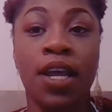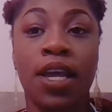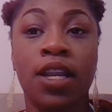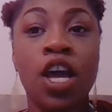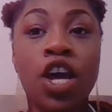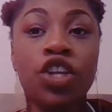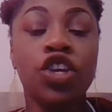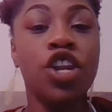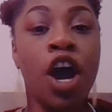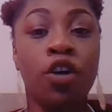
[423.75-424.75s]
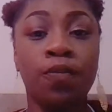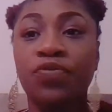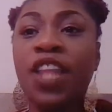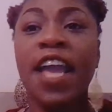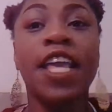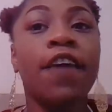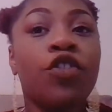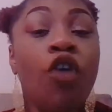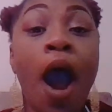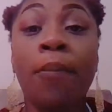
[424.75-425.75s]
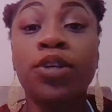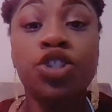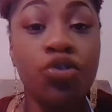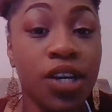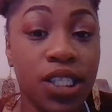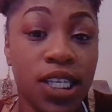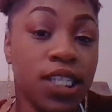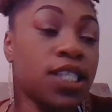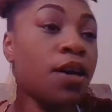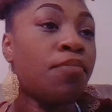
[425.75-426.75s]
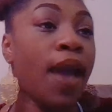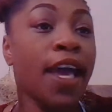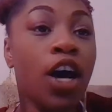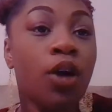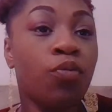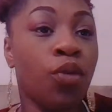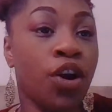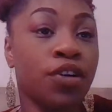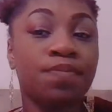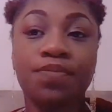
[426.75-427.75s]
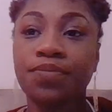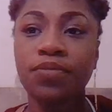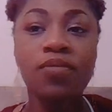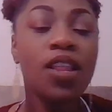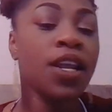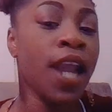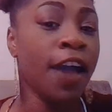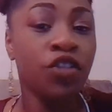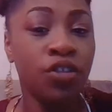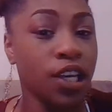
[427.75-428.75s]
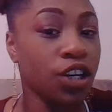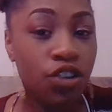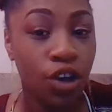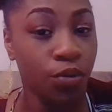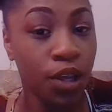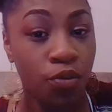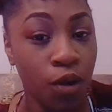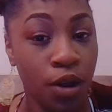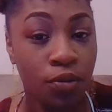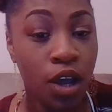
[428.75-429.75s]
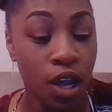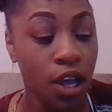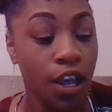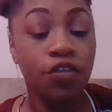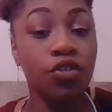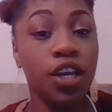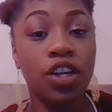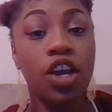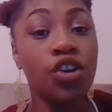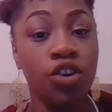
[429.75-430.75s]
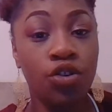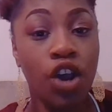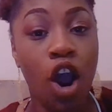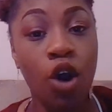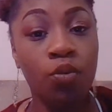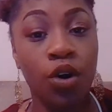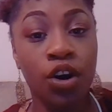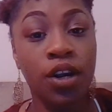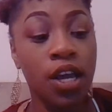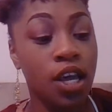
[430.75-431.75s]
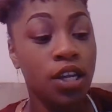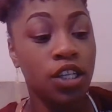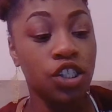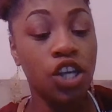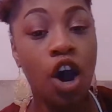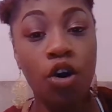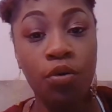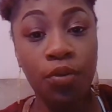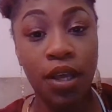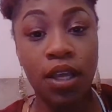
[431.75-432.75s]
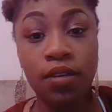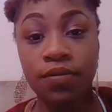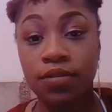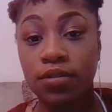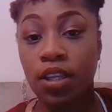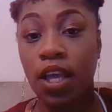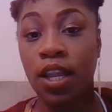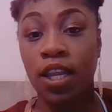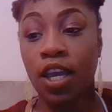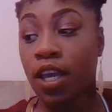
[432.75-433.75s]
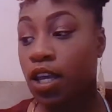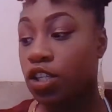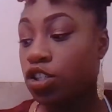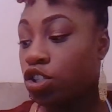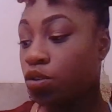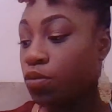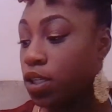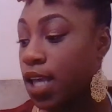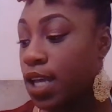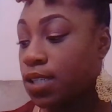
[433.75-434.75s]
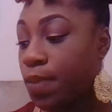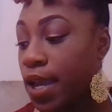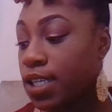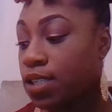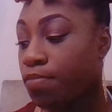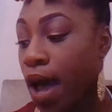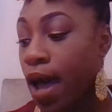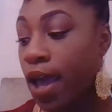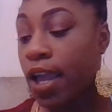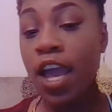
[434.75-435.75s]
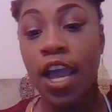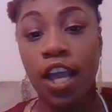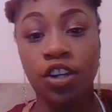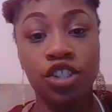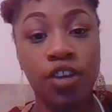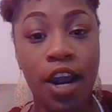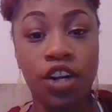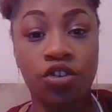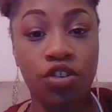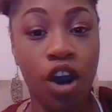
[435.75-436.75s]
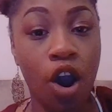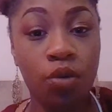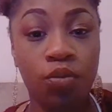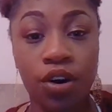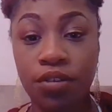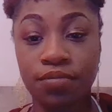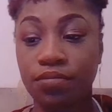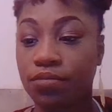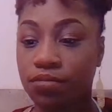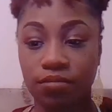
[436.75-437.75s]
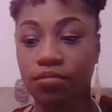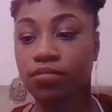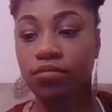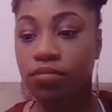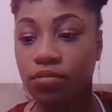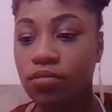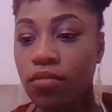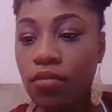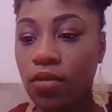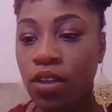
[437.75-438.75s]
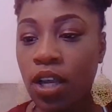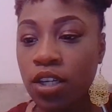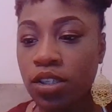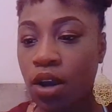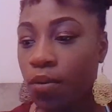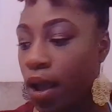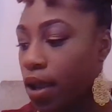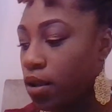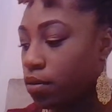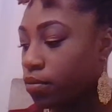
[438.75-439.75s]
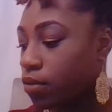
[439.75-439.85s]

And you know, they give you opportunities to make up work. Now, if you didn't do your week one, if you didn't do your homework this whole week, and then 2 weeks has passed by and you're trying to do your homework, there's no way.